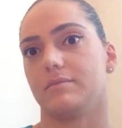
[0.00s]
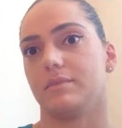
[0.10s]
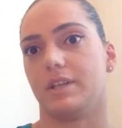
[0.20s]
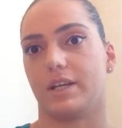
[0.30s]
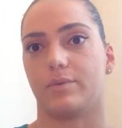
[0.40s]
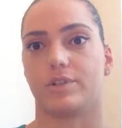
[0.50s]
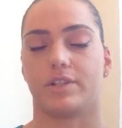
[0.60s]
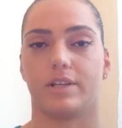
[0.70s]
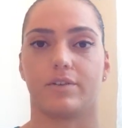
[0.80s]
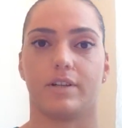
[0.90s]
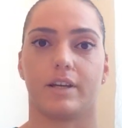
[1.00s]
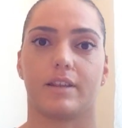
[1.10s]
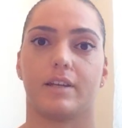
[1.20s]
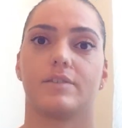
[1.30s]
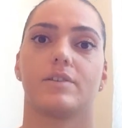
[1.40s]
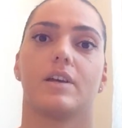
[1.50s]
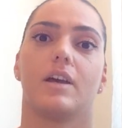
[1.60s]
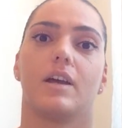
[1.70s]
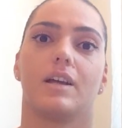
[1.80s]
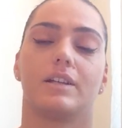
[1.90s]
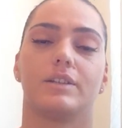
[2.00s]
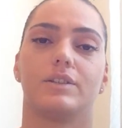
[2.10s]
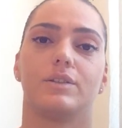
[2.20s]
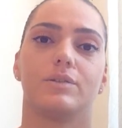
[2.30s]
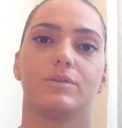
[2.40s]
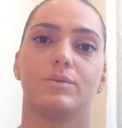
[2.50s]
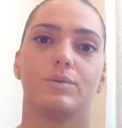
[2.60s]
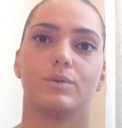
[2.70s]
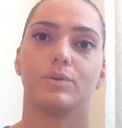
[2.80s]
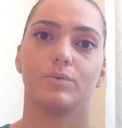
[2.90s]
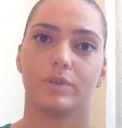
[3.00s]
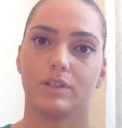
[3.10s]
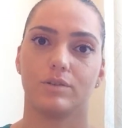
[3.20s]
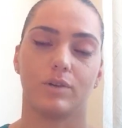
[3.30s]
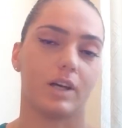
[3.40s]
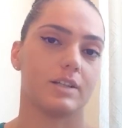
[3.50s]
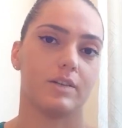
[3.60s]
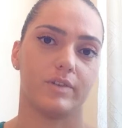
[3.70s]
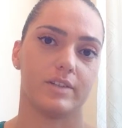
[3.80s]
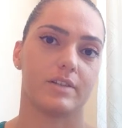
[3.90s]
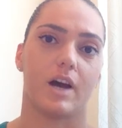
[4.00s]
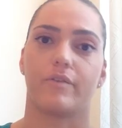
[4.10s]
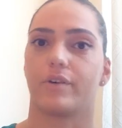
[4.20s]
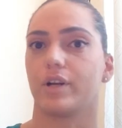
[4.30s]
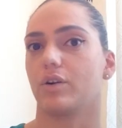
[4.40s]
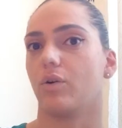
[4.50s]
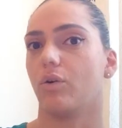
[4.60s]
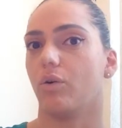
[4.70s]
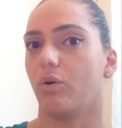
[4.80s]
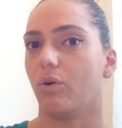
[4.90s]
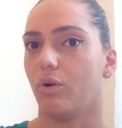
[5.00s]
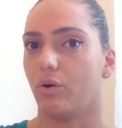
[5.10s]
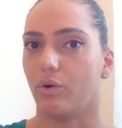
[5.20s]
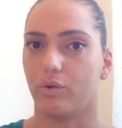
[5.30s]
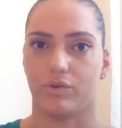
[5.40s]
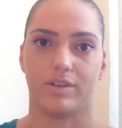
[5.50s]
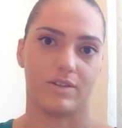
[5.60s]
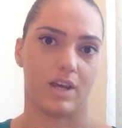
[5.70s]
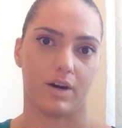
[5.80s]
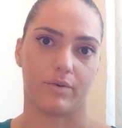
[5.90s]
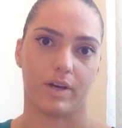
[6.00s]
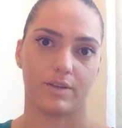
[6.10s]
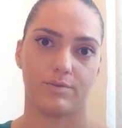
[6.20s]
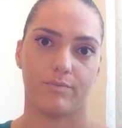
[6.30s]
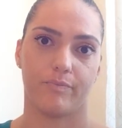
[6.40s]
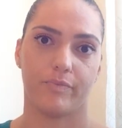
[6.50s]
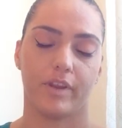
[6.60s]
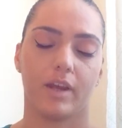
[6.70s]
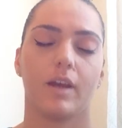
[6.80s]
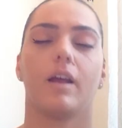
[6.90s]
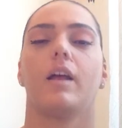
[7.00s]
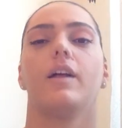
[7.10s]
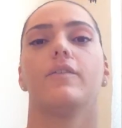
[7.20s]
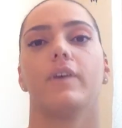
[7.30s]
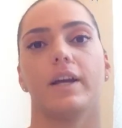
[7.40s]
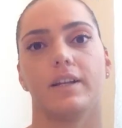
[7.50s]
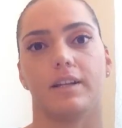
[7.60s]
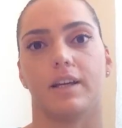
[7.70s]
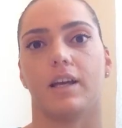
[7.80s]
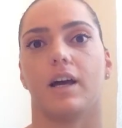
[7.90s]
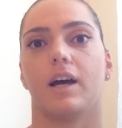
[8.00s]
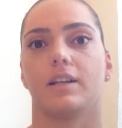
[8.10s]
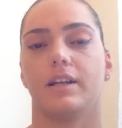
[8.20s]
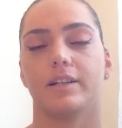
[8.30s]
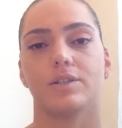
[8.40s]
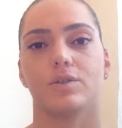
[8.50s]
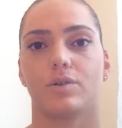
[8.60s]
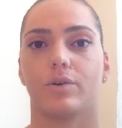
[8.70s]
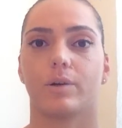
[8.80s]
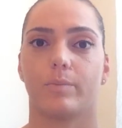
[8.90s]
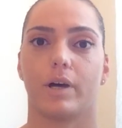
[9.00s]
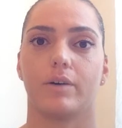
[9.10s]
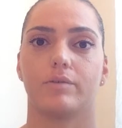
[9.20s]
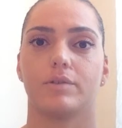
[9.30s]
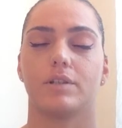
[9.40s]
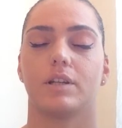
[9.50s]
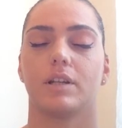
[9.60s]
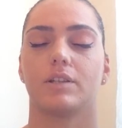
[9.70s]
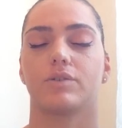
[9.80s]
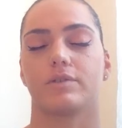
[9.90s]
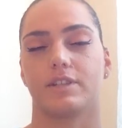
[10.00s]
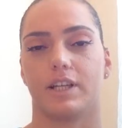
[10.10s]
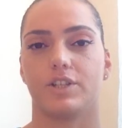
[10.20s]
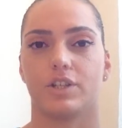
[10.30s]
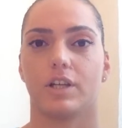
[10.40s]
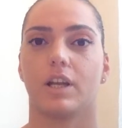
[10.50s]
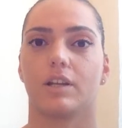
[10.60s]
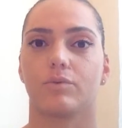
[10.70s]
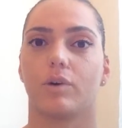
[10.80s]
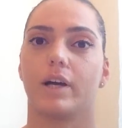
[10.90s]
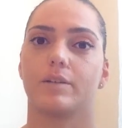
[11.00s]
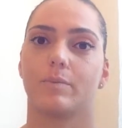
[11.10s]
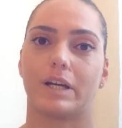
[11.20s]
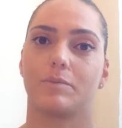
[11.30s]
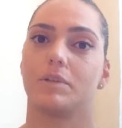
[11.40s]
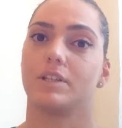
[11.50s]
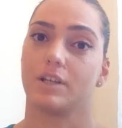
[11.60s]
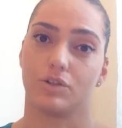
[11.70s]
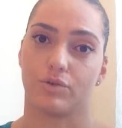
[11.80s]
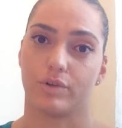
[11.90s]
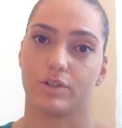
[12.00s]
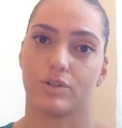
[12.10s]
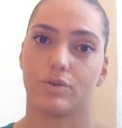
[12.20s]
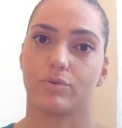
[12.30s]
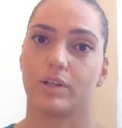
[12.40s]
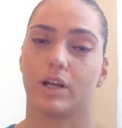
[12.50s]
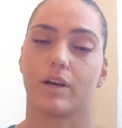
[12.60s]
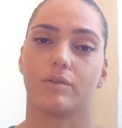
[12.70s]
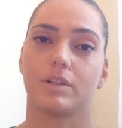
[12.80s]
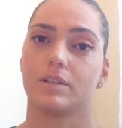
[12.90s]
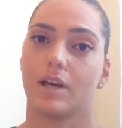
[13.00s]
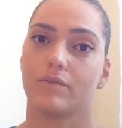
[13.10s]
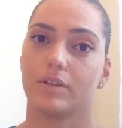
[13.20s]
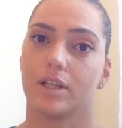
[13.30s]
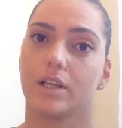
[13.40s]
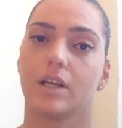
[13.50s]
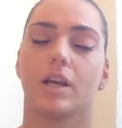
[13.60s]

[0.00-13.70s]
language center like this, you will do activities covering all these areas. Finally, I'd like to talk about translation and why it might be dangerous to rely on it heavily.